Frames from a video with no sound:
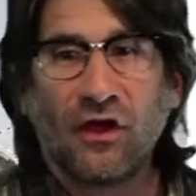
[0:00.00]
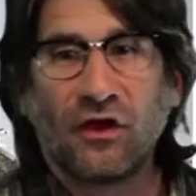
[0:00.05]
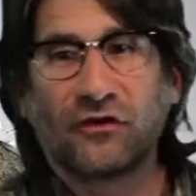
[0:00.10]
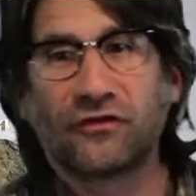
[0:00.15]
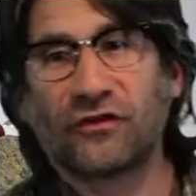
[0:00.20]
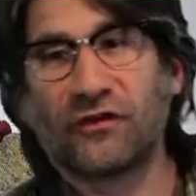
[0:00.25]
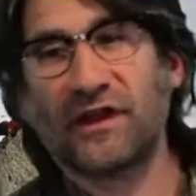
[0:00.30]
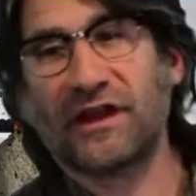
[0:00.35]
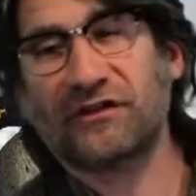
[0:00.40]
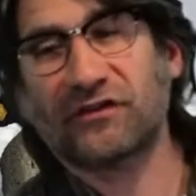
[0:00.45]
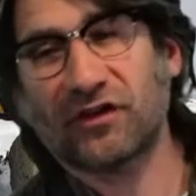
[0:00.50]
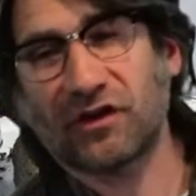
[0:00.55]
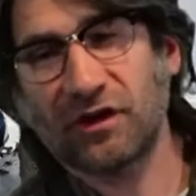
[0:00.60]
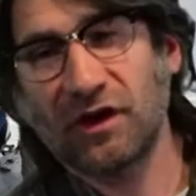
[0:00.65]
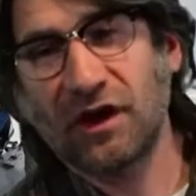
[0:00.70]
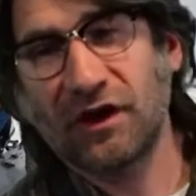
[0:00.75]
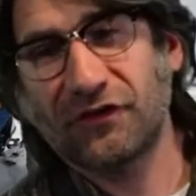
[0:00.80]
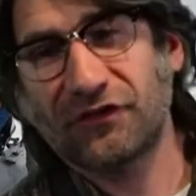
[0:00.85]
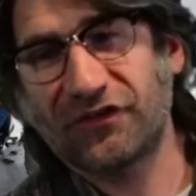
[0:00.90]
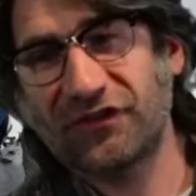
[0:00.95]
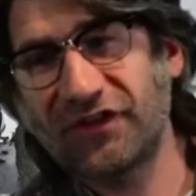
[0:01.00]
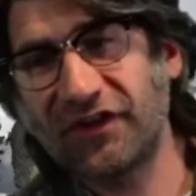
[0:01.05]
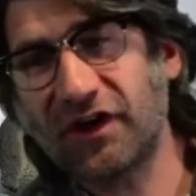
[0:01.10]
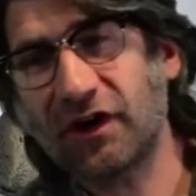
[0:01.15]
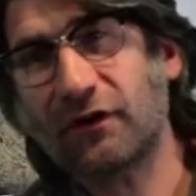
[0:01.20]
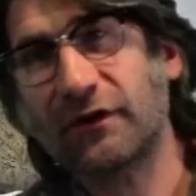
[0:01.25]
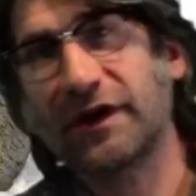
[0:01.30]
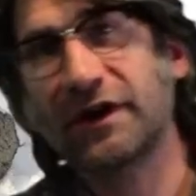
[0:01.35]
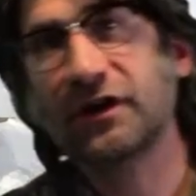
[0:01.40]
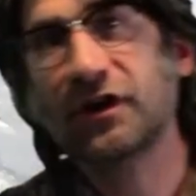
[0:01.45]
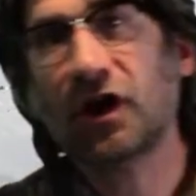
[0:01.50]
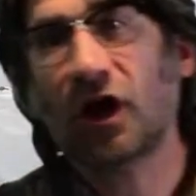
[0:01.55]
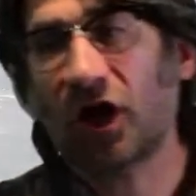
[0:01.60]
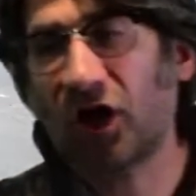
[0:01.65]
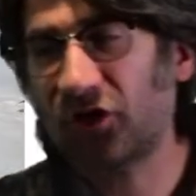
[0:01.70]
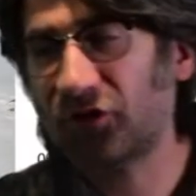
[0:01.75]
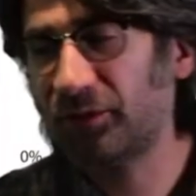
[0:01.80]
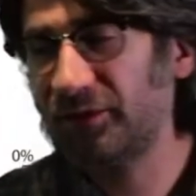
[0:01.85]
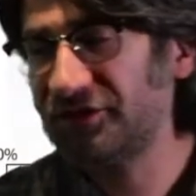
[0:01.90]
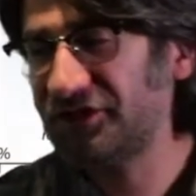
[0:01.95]
So that's CRN,
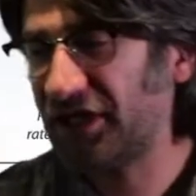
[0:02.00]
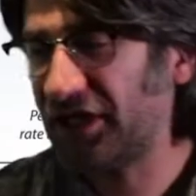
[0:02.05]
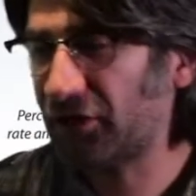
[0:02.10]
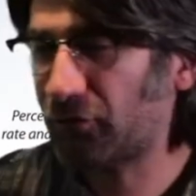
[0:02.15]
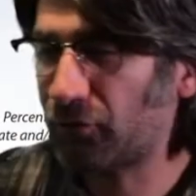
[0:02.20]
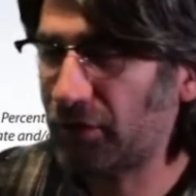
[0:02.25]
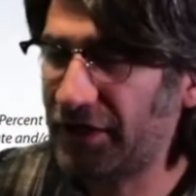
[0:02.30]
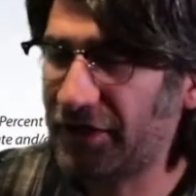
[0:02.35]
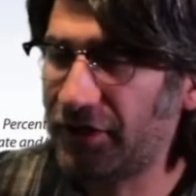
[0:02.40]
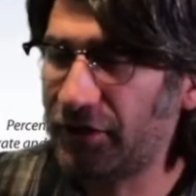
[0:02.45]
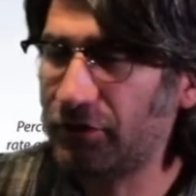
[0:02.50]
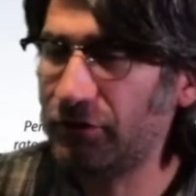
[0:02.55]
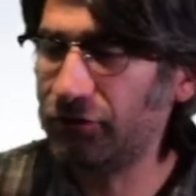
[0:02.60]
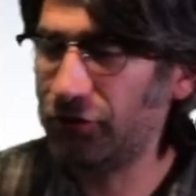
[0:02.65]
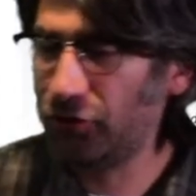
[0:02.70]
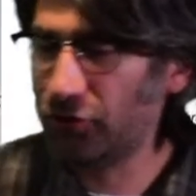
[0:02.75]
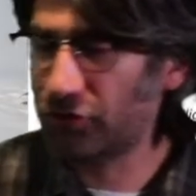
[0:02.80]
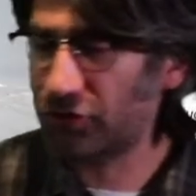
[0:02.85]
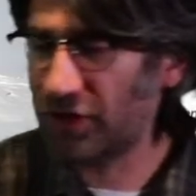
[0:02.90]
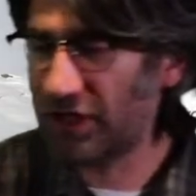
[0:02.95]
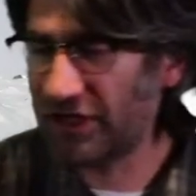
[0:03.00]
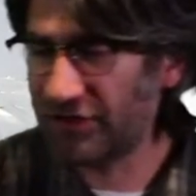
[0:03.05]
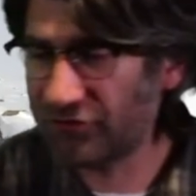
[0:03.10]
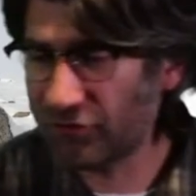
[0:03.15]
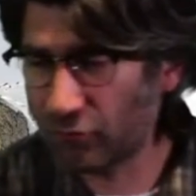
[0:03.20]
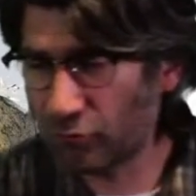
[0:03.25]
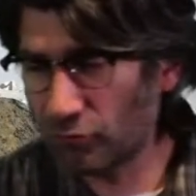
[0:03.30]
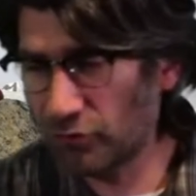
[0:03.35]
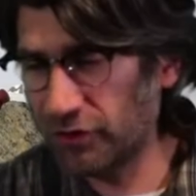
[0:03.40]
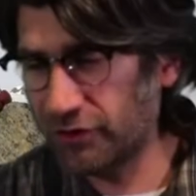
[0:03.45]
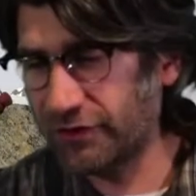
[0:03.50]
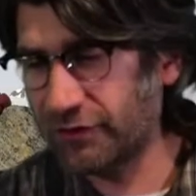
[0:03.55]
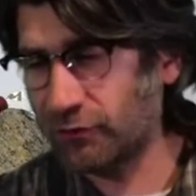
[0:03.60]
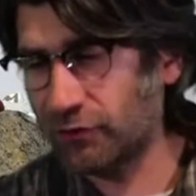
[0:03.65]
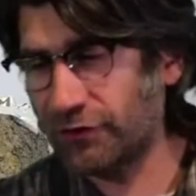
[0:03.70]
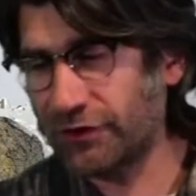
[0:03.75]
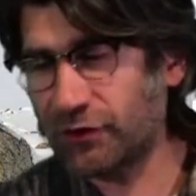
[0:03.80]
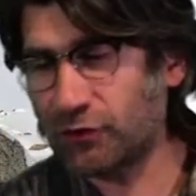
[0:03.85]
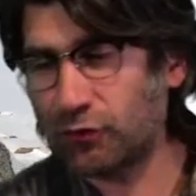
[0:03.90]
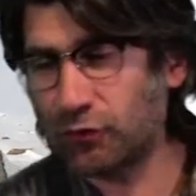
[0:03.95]
cosmogenic radionuclides, a really,
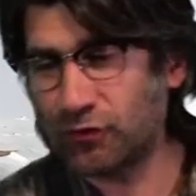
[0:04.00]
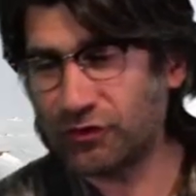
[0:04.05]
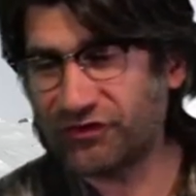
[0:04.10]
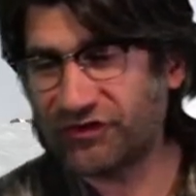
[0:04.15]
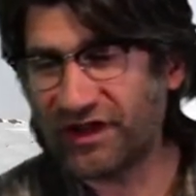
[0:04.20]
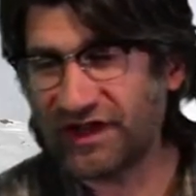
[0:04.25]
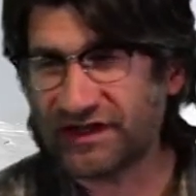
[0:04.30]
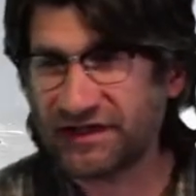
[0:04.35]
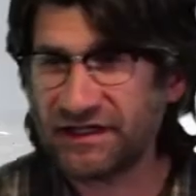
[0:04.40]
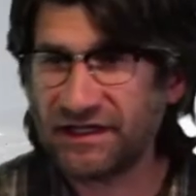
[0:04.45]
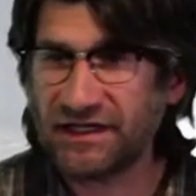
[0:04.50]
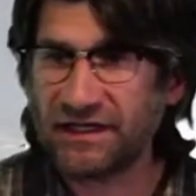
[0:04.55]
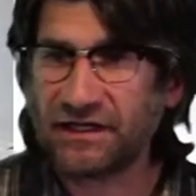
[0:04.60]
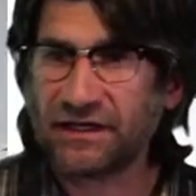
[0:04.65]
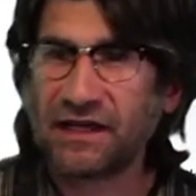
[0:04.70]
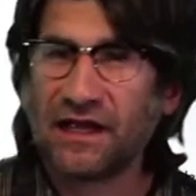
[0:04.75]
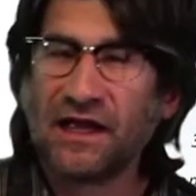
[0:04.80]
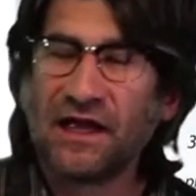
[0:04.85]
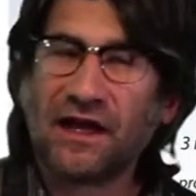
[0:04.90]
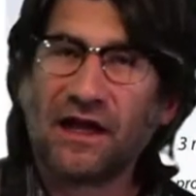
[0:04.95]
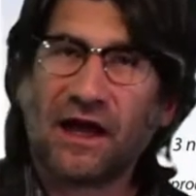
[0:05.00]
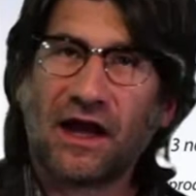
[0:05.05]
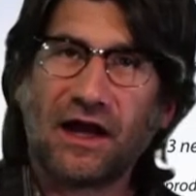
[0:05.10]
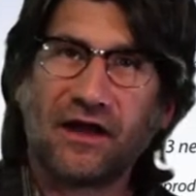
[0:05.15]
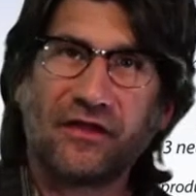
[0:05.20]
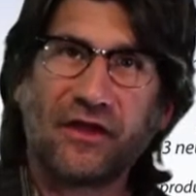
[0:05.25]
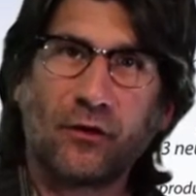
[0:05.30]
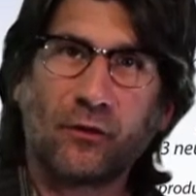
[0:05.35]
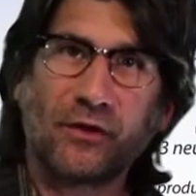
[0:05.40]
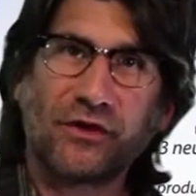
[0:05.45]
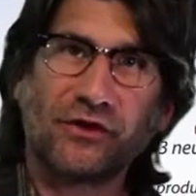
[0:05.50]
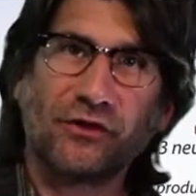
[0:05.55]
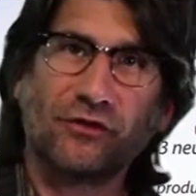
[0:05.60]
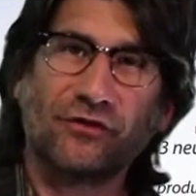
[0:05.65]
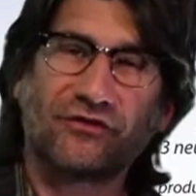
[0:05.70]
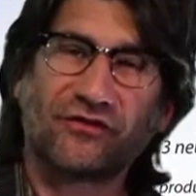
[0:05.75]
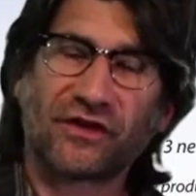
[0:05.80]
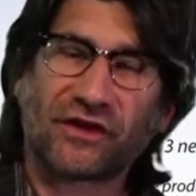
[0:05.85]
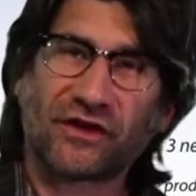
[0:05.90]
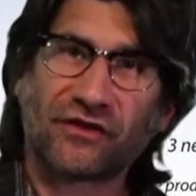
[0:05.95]
really cool technique that we use
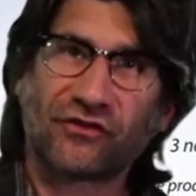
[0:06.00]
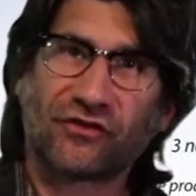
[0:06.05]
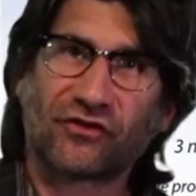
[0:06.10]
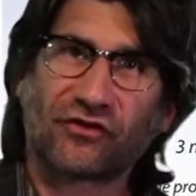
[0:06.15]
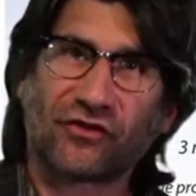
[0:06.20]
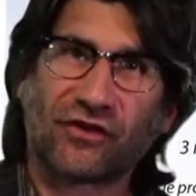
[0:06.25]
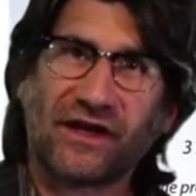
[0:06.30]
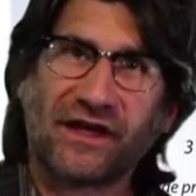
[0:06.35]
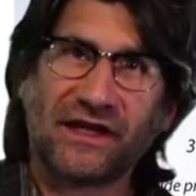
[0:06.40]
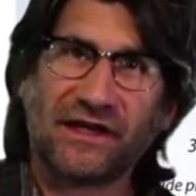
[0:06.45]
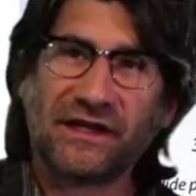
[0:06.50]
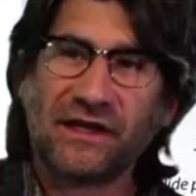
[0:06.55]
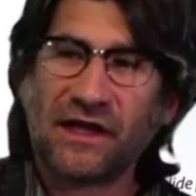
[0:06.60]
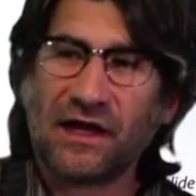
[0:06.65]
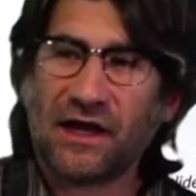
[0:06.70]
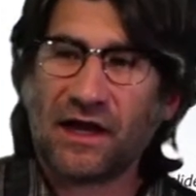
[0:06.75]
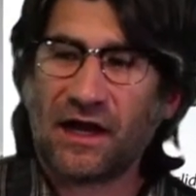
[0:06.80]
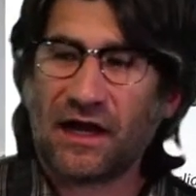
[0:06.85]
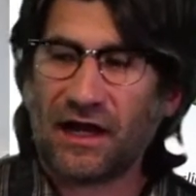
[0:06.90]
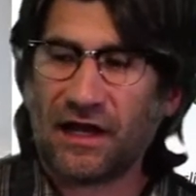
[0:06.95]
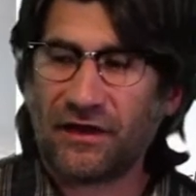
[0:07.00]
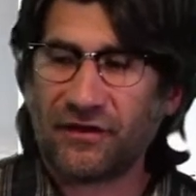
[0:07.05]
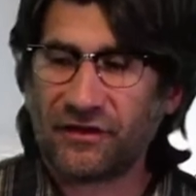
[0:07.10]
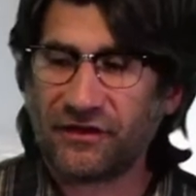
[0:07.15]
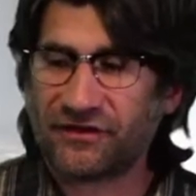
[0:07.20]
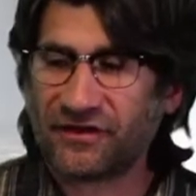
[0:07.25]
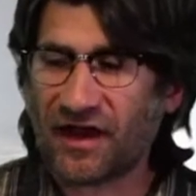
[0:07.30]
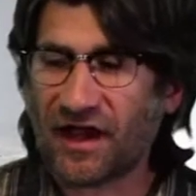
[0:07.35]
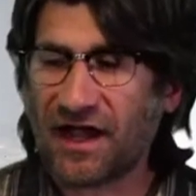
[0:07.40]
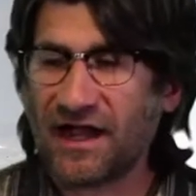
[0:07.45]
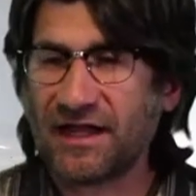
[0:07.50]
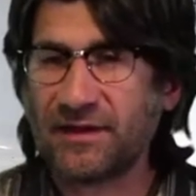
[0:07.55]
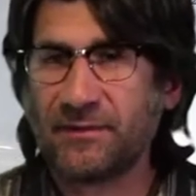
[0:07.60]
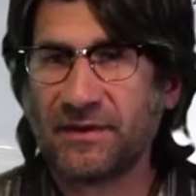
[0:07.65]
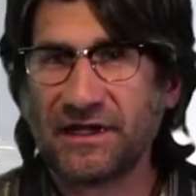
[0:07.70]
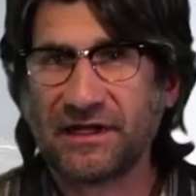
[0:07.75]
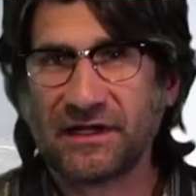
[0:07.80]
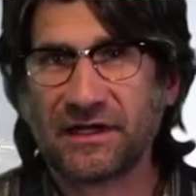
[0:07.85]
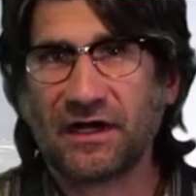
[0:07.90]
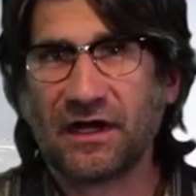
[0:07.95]
to constrain the
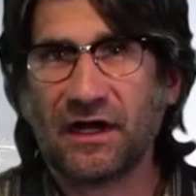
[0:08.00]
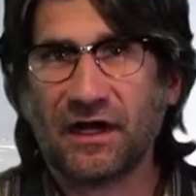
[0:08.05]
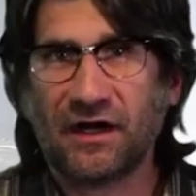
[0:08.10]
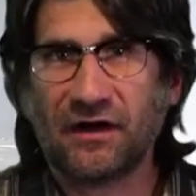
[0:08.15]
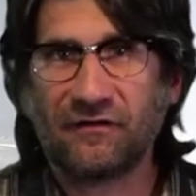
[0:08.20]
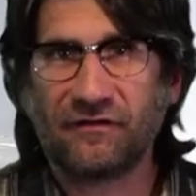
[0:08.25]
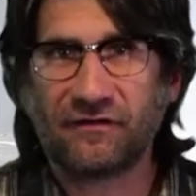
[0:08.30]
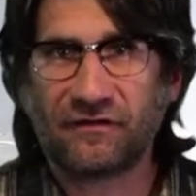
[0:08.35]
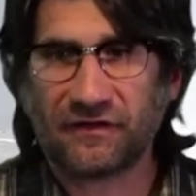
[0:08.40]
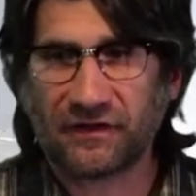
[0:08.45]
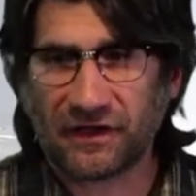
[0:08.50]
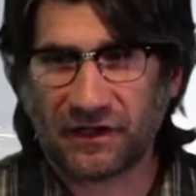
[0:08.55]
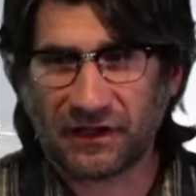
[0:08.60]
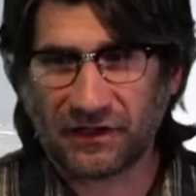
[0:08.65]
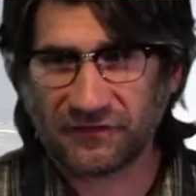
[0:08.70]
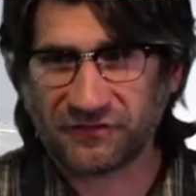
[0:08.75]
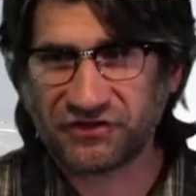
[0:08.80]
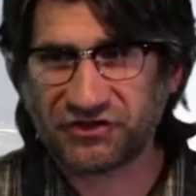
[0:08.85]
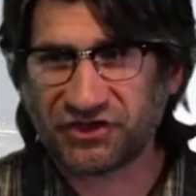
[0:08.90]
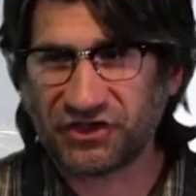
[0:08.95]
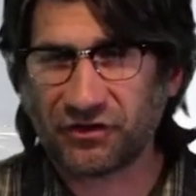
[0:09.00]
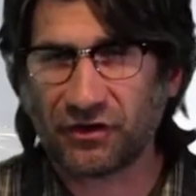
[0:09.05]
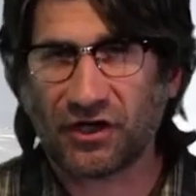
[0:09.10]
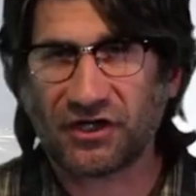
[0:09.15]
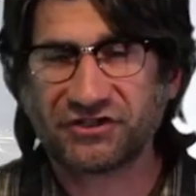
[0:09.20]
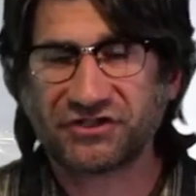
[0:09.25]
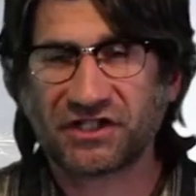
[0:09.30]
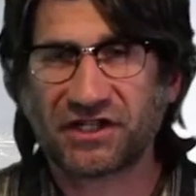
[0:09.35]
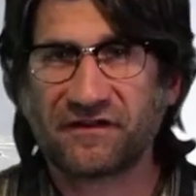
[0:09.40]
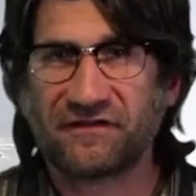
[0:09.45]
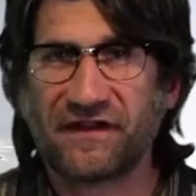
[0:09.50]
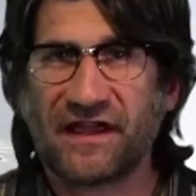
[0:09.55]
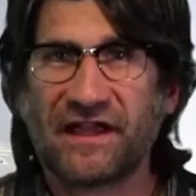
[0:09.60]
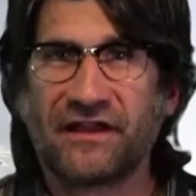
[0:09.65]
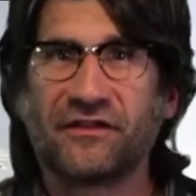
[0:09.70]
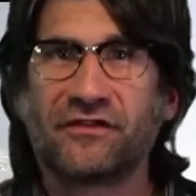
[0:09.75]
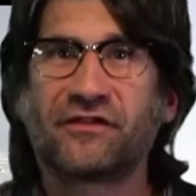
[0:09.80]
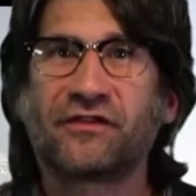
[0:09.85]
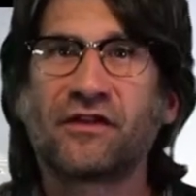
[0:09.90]
timing of geologic events.